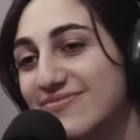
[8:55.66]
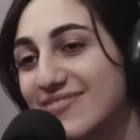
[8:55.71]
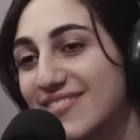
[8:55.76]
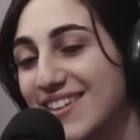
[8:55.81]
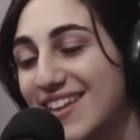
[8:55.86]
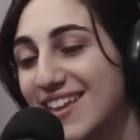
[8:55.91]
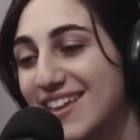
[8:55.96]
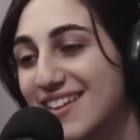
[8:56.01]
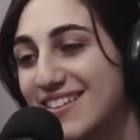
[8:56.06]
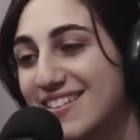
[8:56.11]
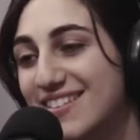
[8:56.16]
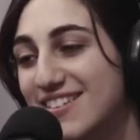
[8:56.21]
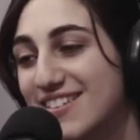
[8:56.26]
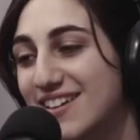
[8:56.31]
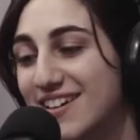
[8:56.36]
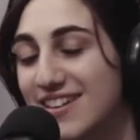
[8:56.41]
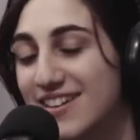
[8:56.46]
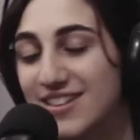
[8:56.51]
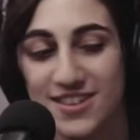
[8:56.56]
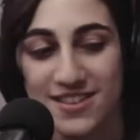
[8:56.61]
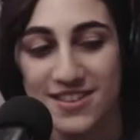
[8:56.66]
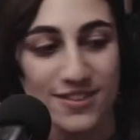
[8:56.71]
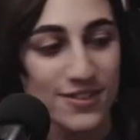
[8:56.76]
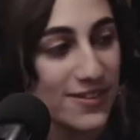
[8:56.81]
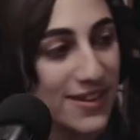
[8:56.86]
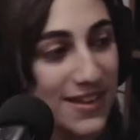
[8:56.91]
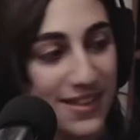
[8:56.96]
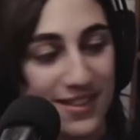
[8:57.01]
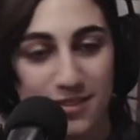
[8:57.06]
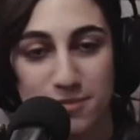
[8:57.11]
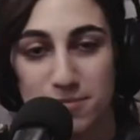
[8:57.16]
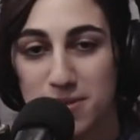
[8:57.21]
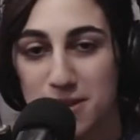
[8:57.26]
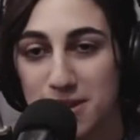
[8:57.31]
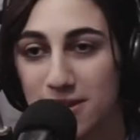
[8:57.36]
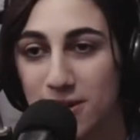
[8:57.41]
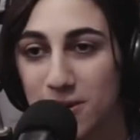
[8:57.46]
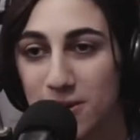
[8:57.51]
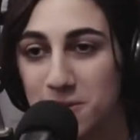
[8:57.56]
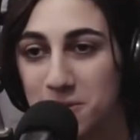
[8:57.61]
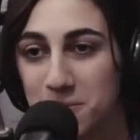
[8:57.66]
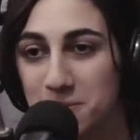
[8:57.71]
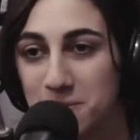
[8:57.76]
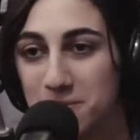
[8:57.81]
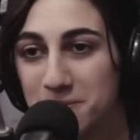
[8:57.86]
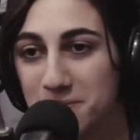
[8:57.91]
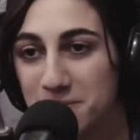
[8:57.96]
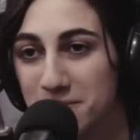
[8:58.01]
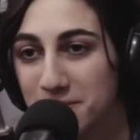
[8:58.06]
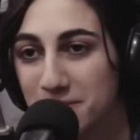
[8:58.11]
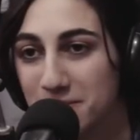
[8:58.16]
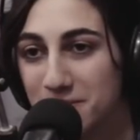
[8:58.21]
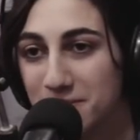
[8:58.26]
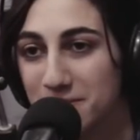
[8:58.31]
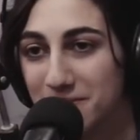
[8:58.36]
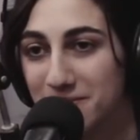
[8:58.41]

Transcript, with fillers: Thanks, Josh. It's great to be home. Oh.